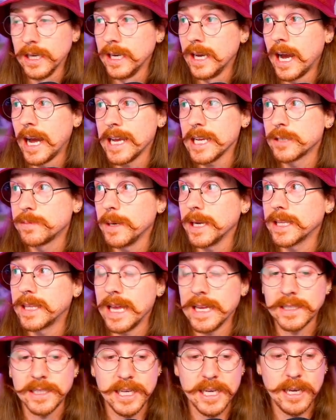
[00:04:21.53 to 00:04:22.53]
I expect
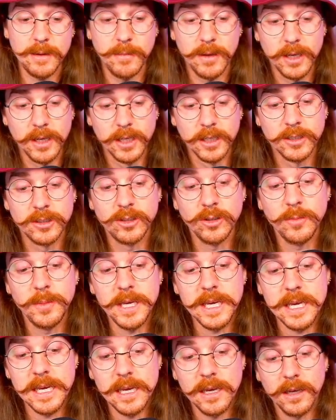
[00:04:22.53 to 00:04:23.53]
that team to
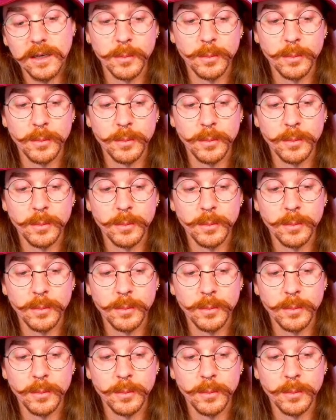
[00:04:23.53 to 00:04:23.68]
be